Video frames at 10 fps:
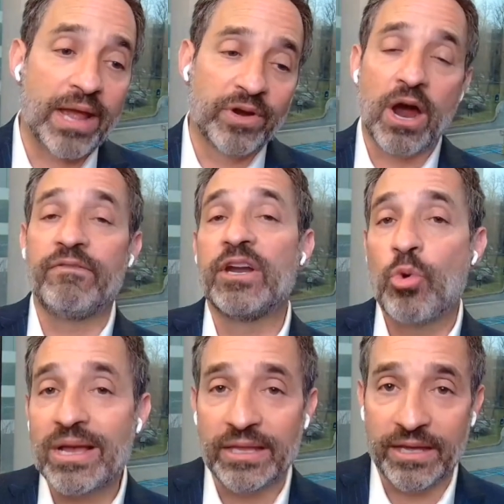
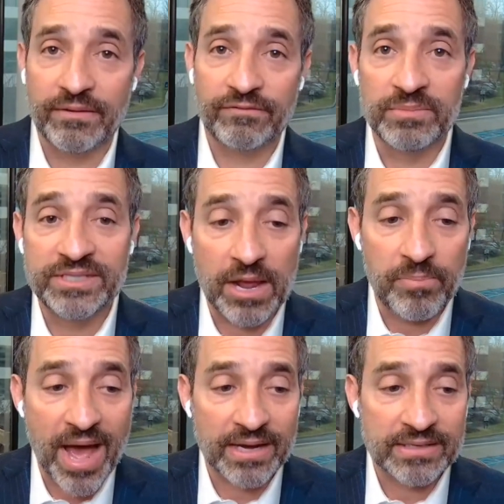recovering quickly from
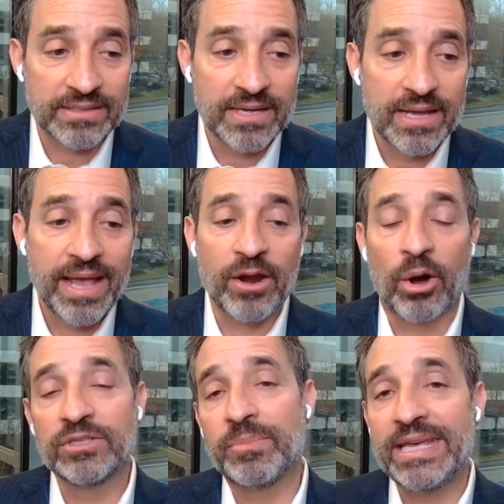setbacks,
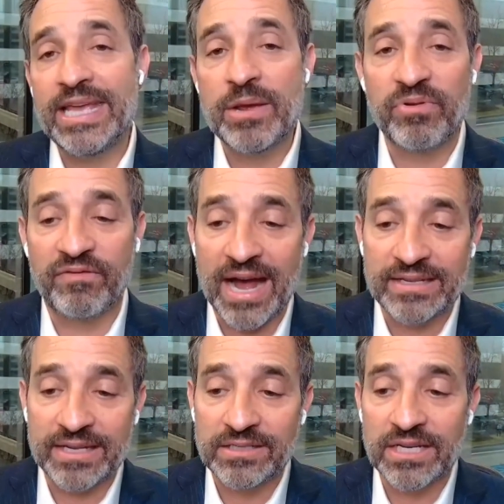and ultimately
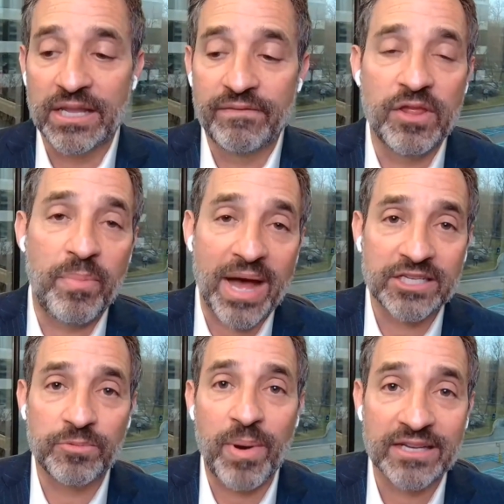improvising to deliver
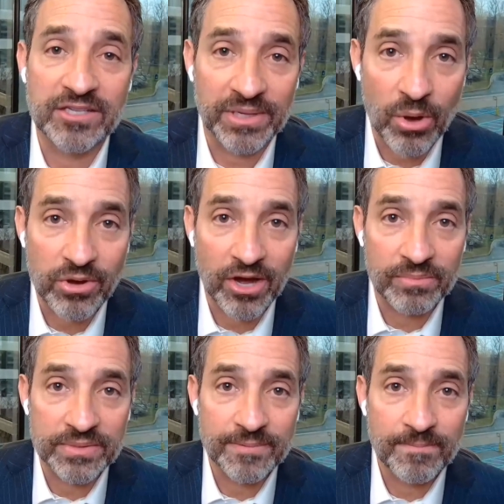the best possible
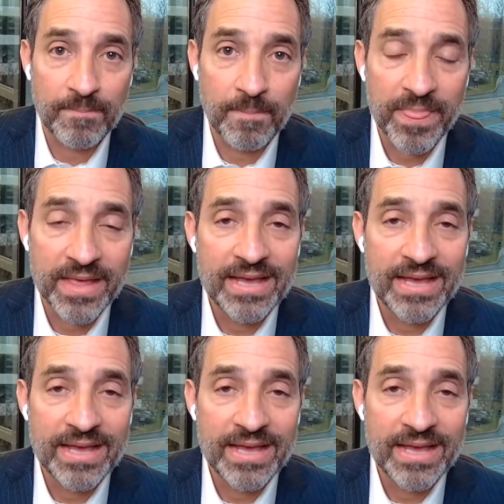outcomes.